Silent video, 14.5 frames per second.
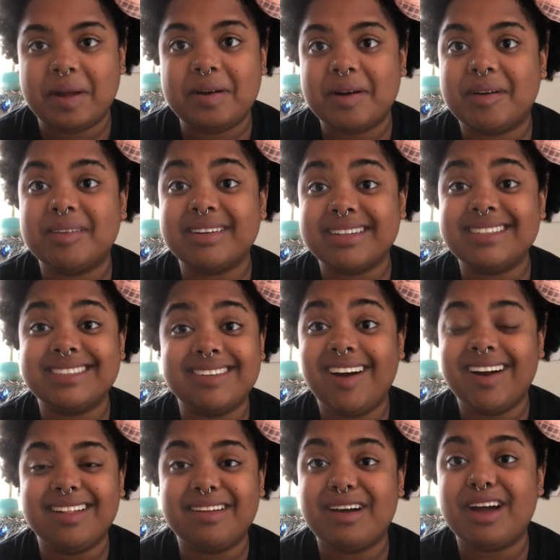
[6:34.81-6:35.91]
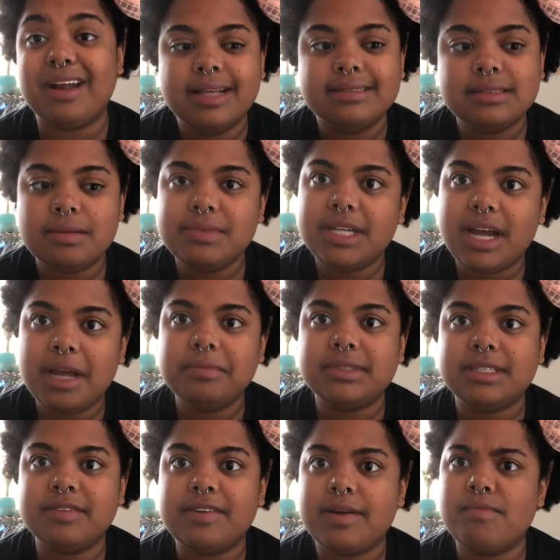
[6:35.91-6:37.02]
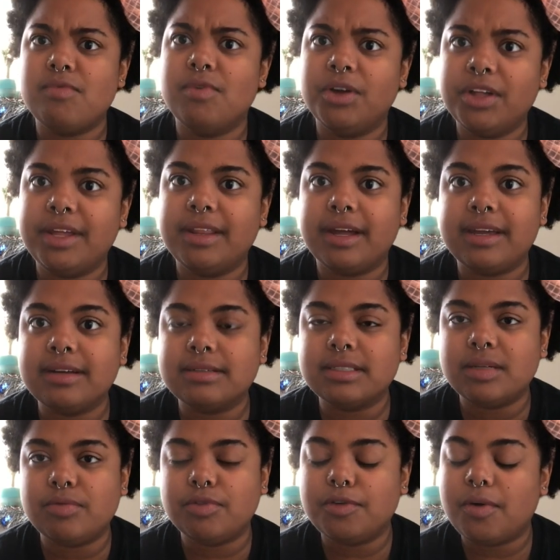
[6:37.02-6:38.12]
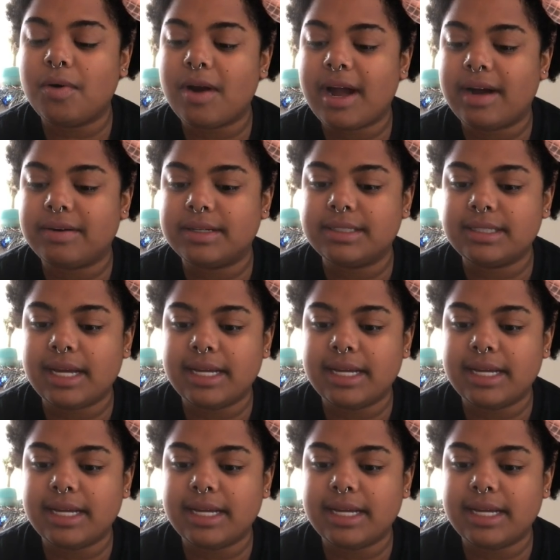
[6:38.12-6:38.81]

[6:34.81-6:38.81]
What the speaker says: I know, it's not a lot. Sometimes if I'm really lucky, I'll sleep 4 hours.